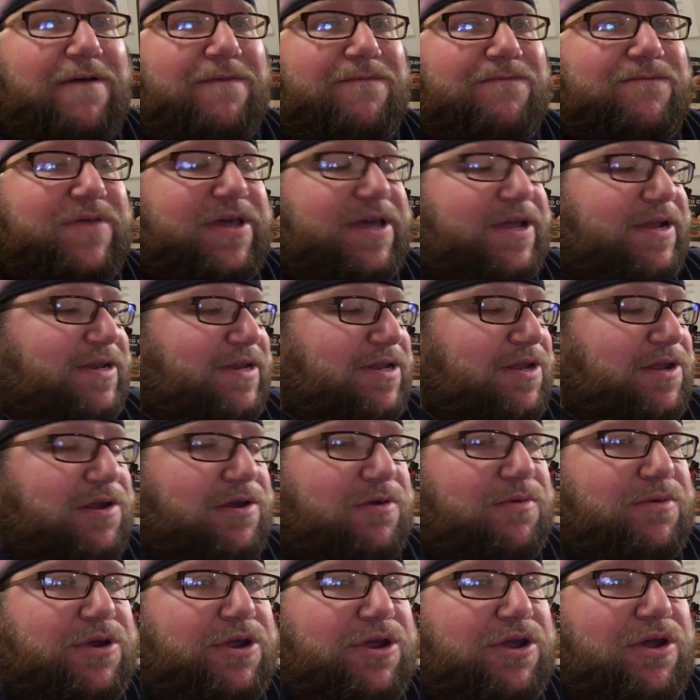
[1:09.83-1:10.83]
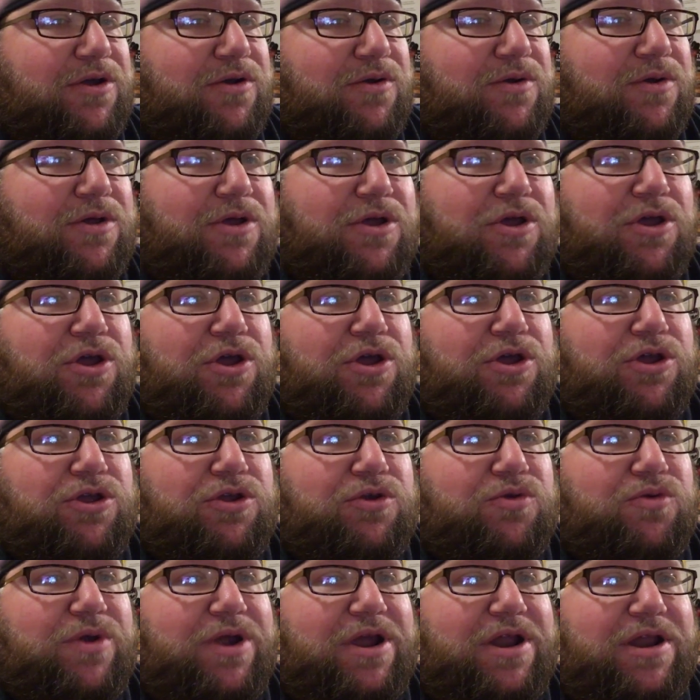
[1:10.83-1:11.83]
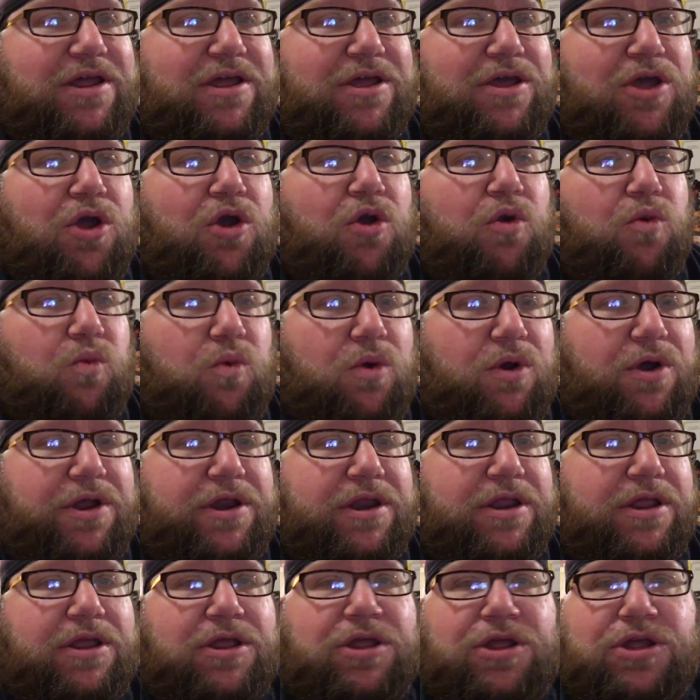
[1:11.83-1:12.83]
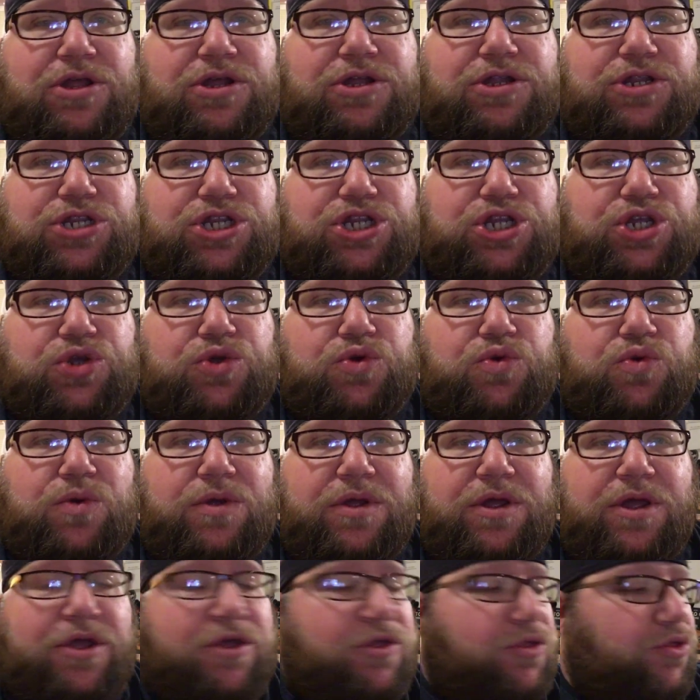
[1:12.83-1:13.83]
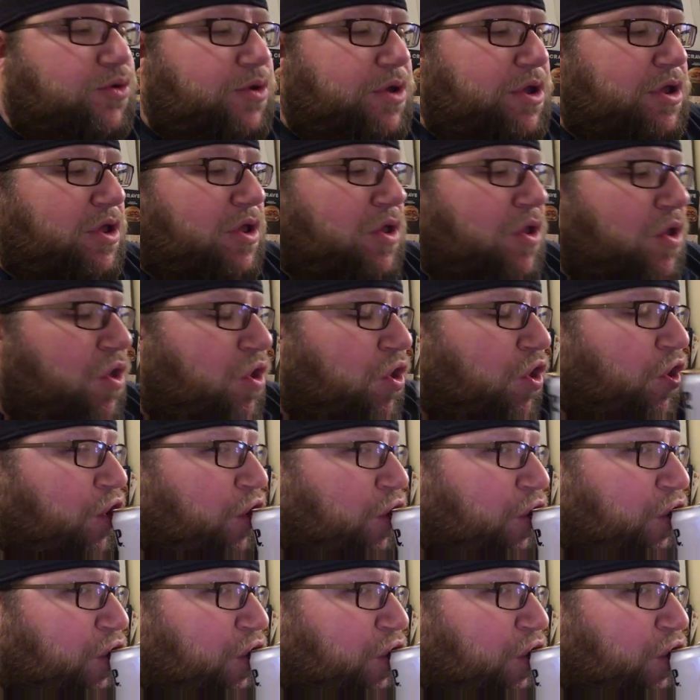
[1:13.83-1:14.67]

effect. Here we go. You ready? One, two, three.